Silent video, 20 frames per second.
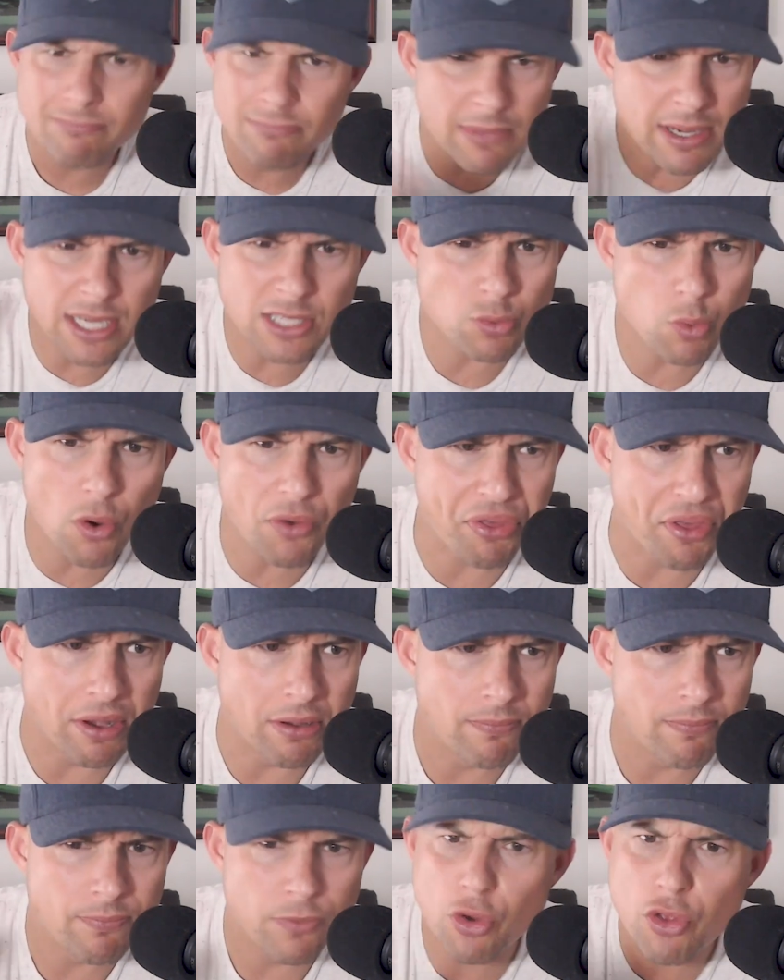And he's worth it.
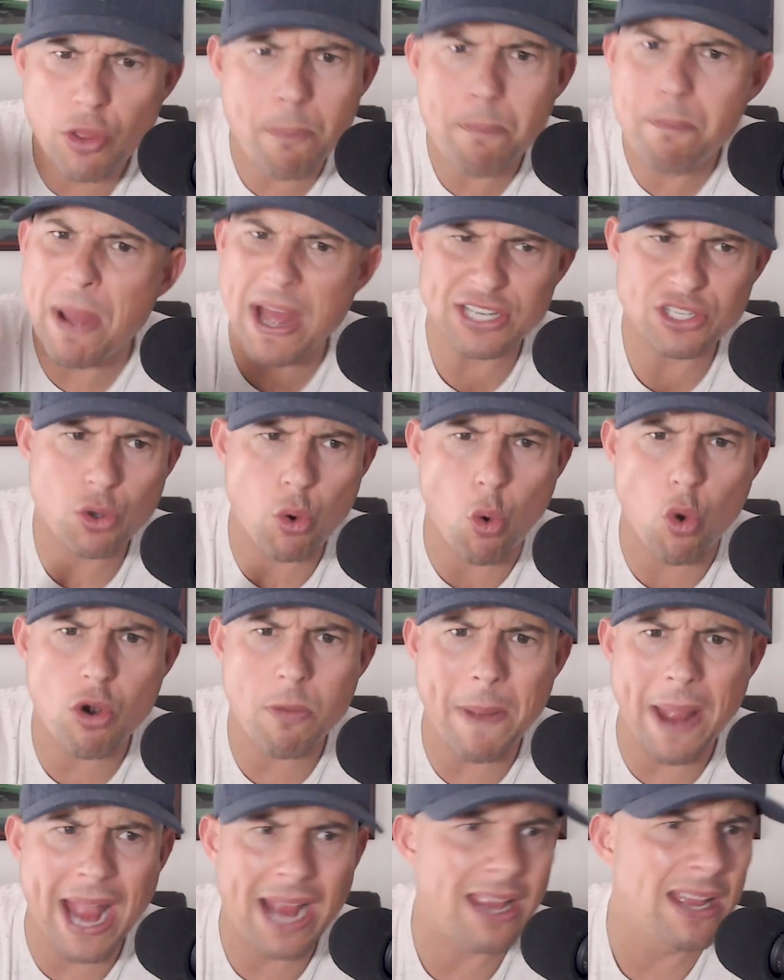You're the best
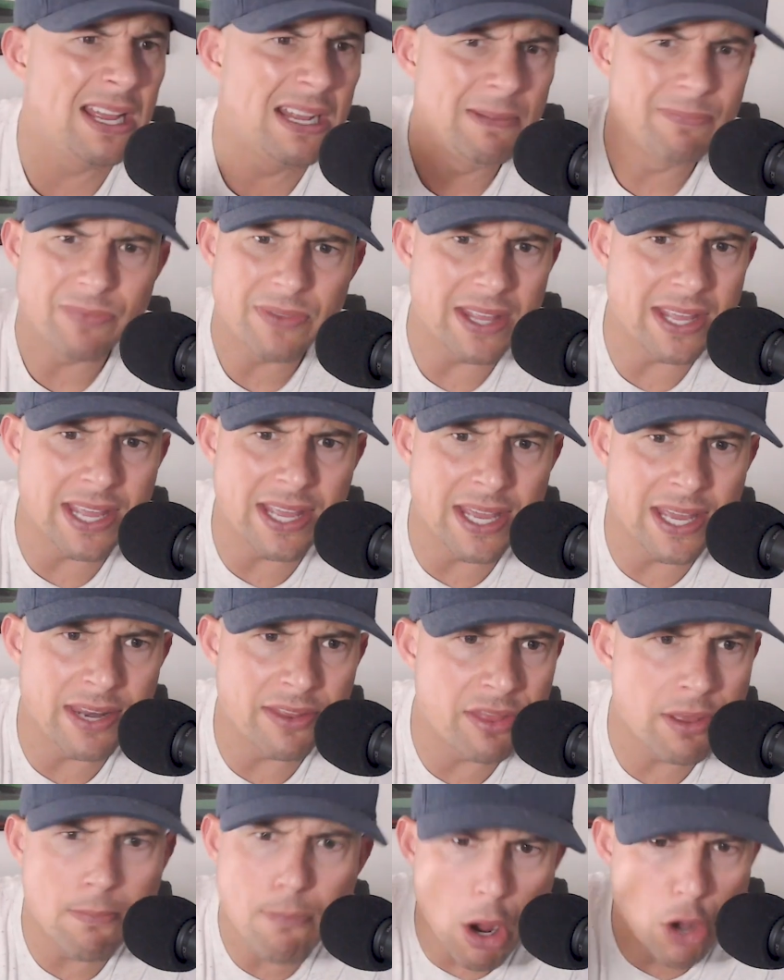quarterback
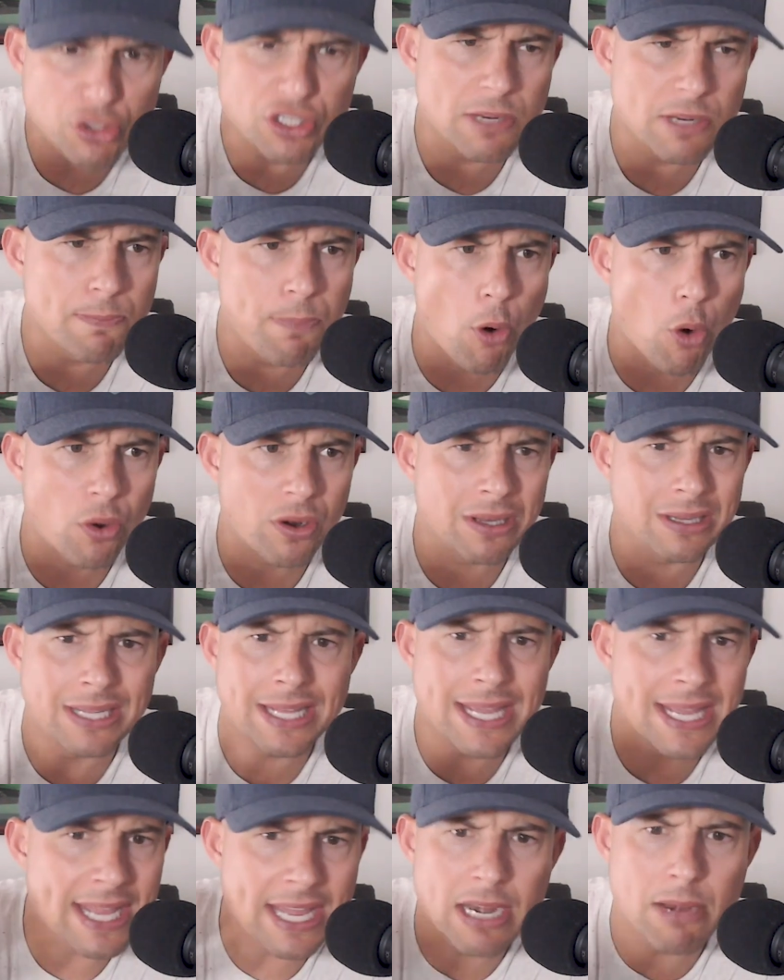in the most important
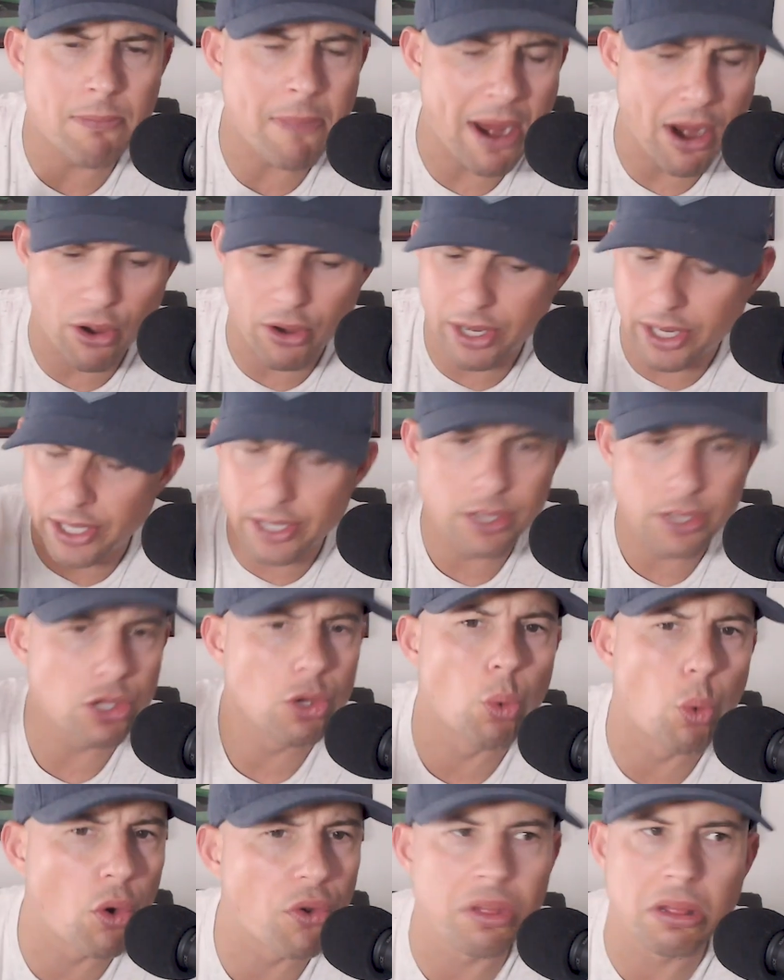league in America.
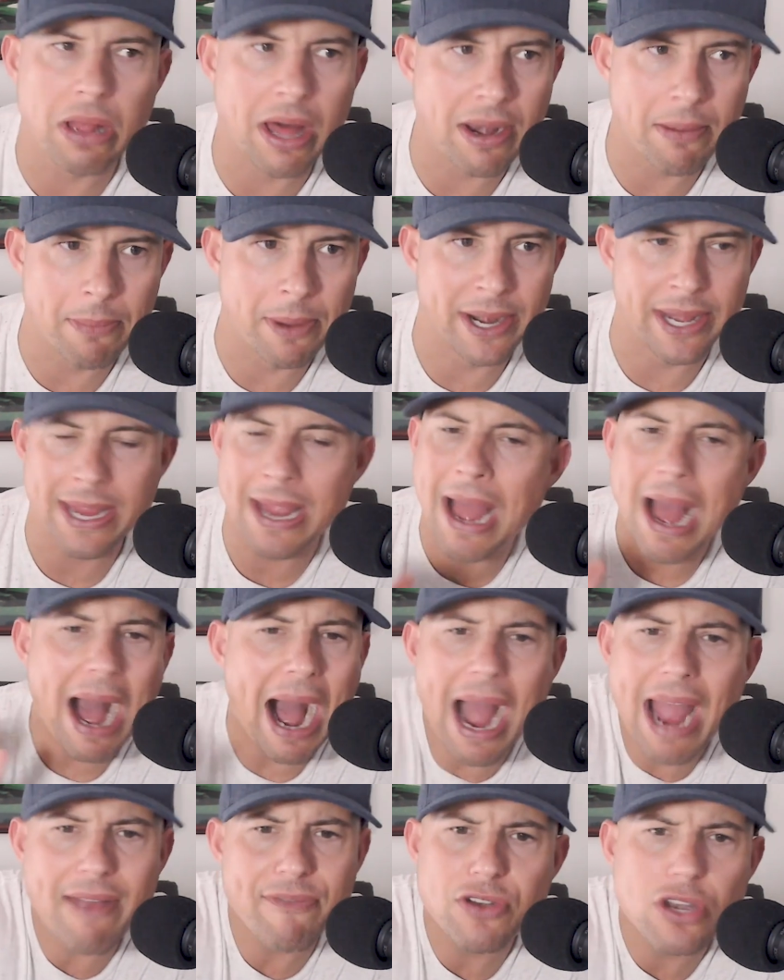You're worth a lot of money.
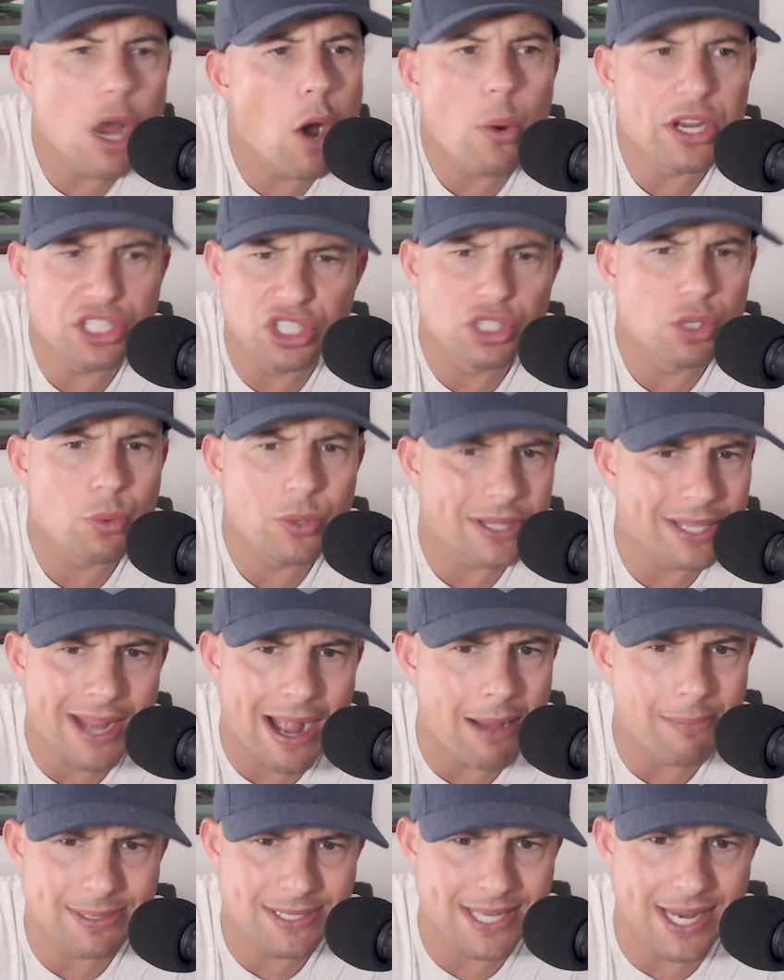I have no issue with the
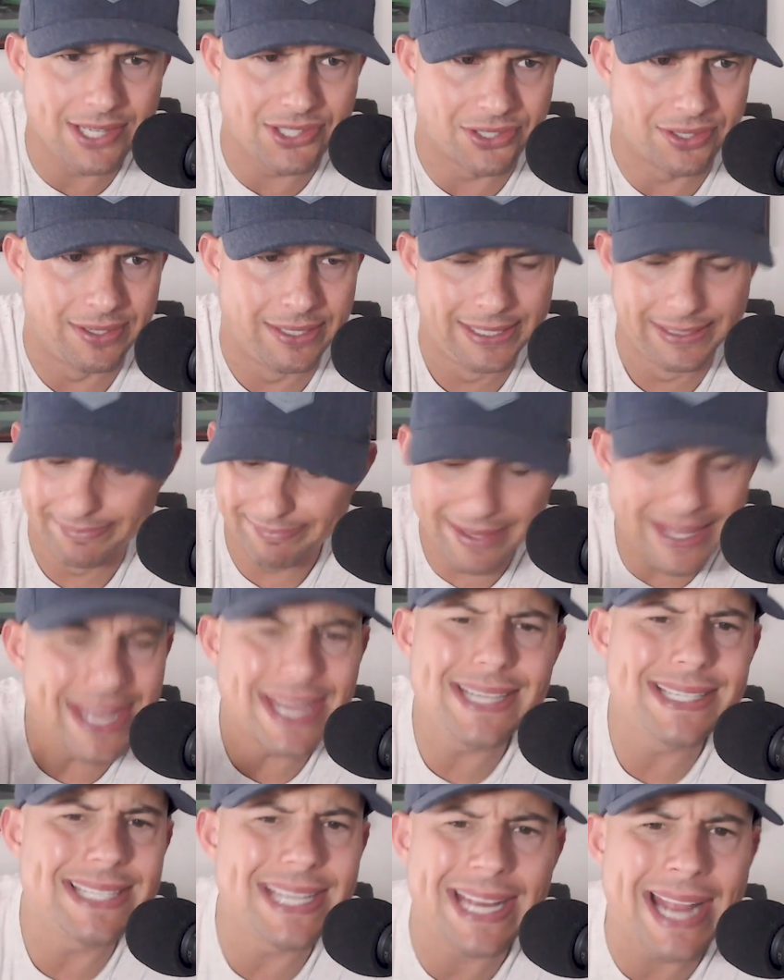compensation.
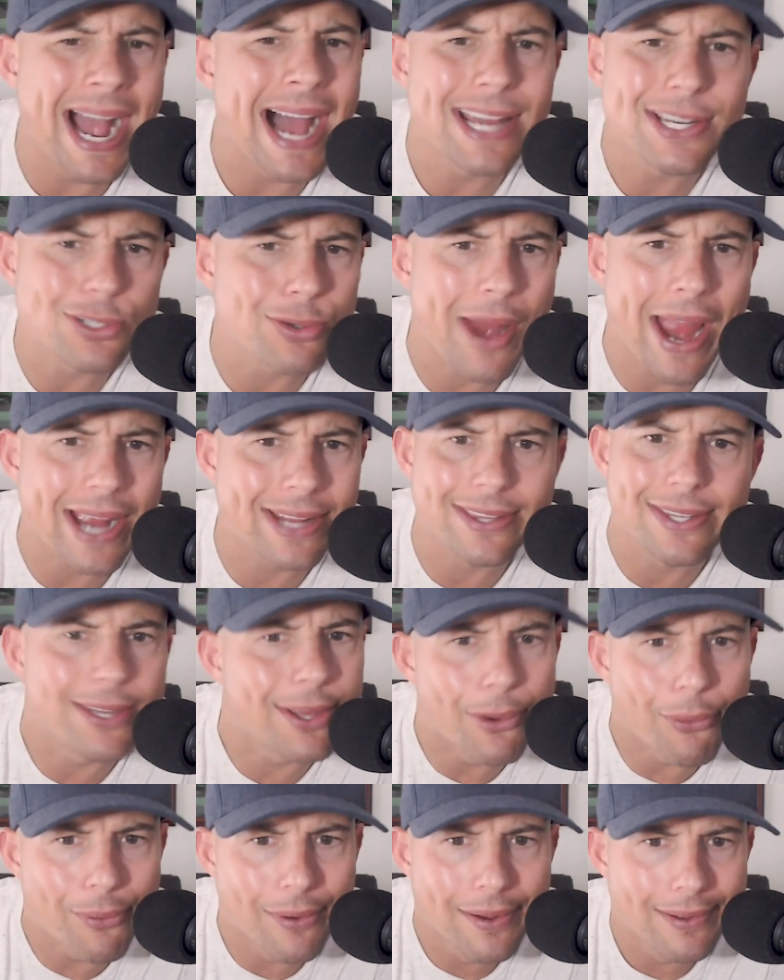Easy contract to
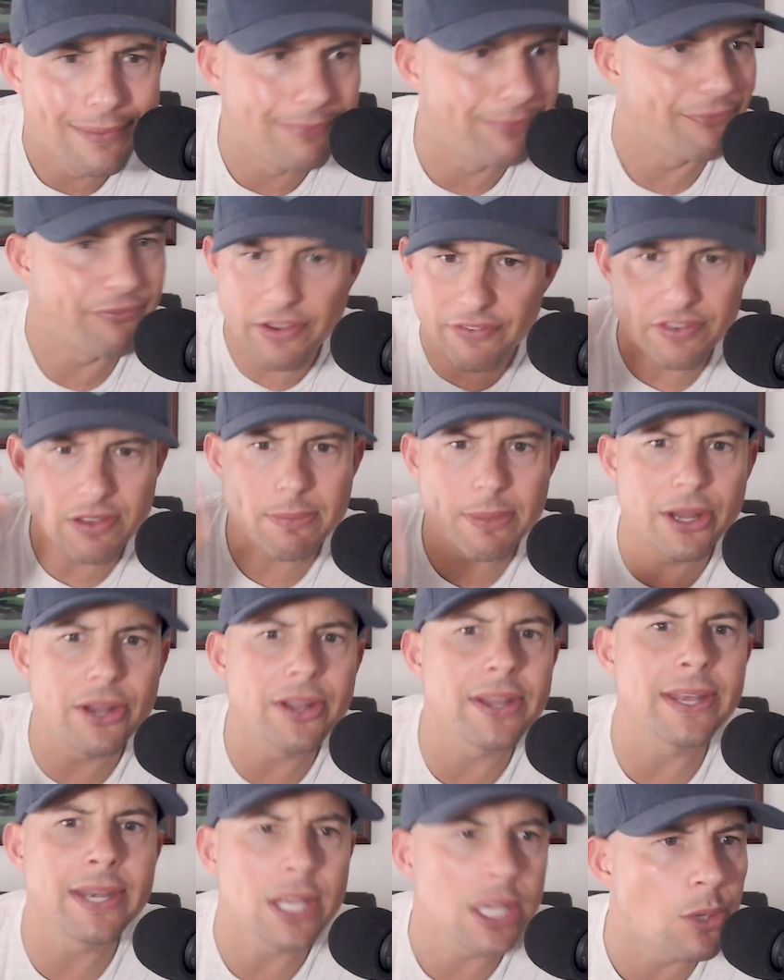do. $50
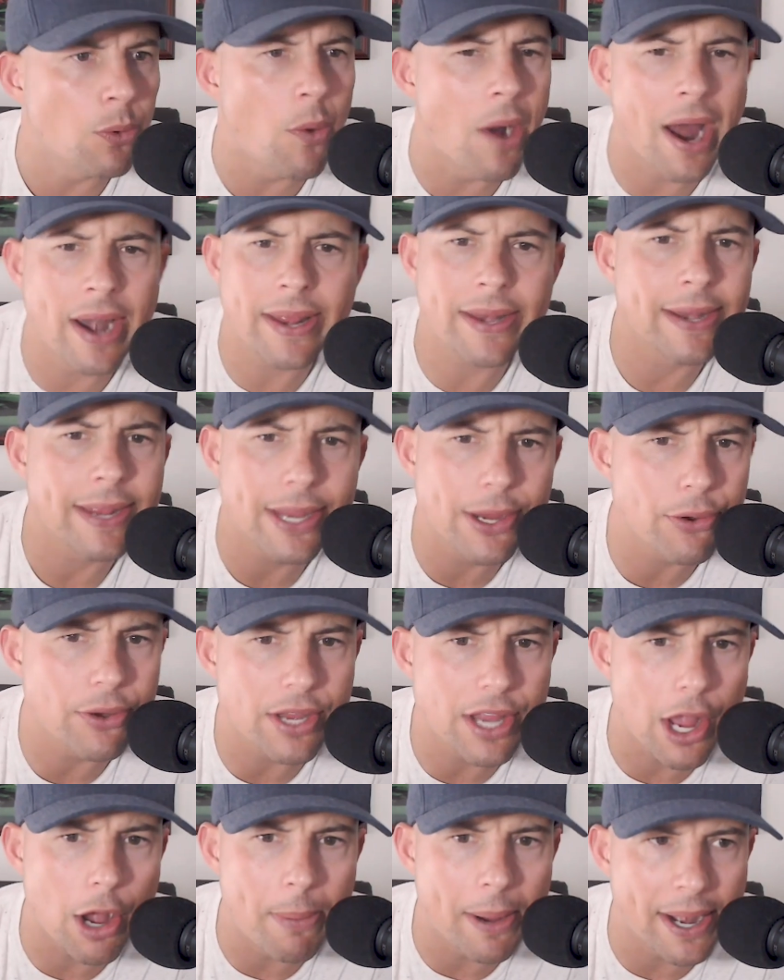million, you want it? Here you
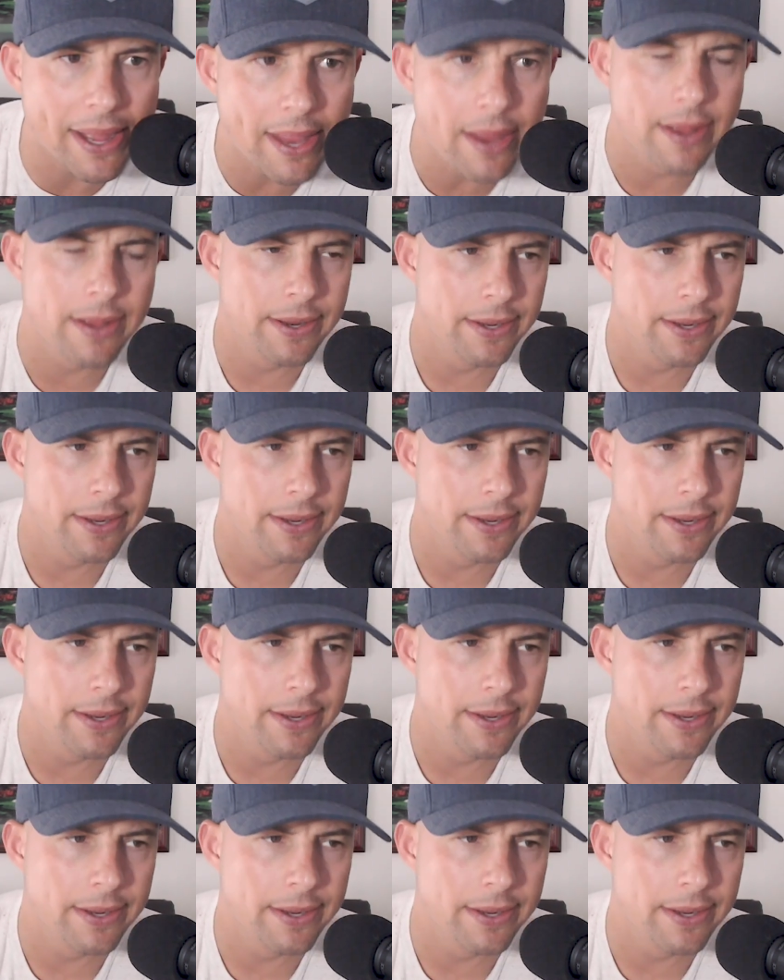go, buddy.